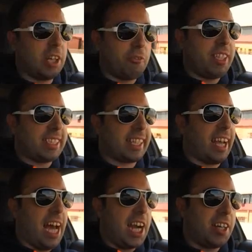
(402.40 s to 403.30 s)
of this
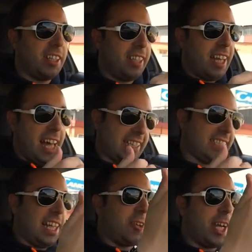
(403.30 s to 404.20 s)
car
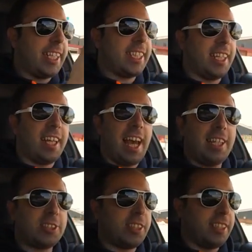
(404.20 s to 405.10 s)
accelerating,
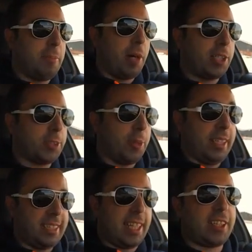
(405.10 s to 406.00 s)
entering the motorway,
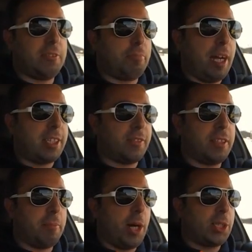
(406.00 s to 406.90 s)
the second part of
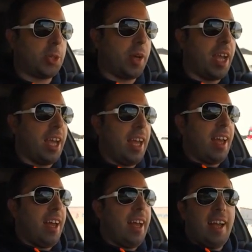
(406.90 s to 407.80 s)
the motorway.
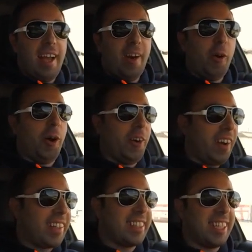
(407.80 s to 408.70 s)

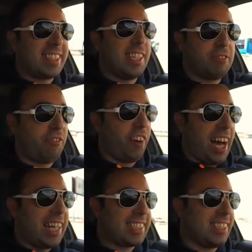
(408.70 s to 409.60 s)
Oh, this is
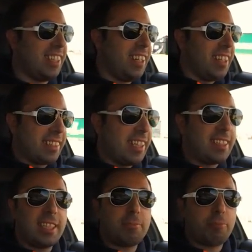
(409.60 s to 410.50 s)
fast.
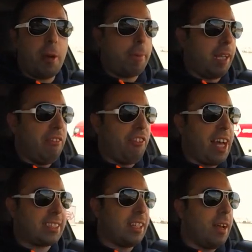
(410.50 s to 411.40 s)
This is properly
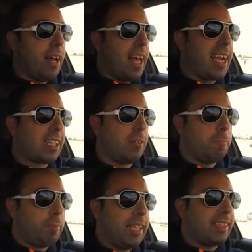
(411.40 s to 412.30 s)
fast. A
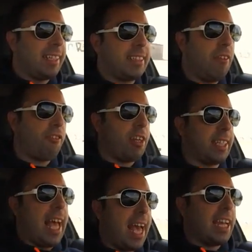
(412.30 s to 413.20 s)
completely different
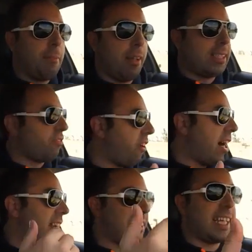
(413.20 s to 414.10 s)
animal as
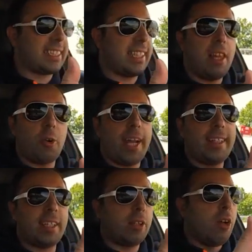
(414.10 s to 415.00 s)
far as
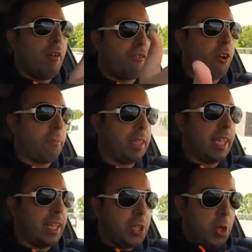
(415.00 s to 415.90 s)
accelerating from
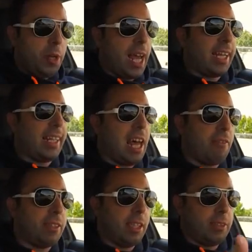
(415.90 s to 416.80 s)
the new
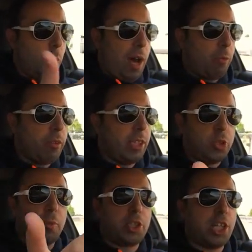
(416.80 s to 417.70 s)
911, the one with the
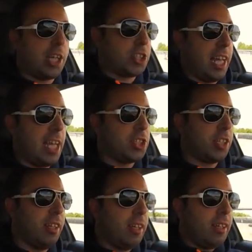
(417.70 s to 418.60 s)
turbocharged
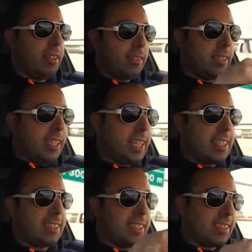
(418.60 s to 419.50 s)
engine. This
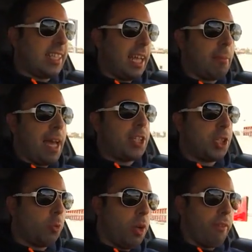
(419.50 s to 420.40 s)
has the same
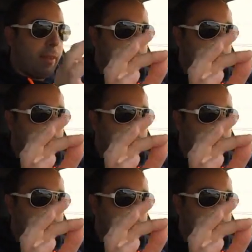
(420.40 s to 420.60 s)
engine with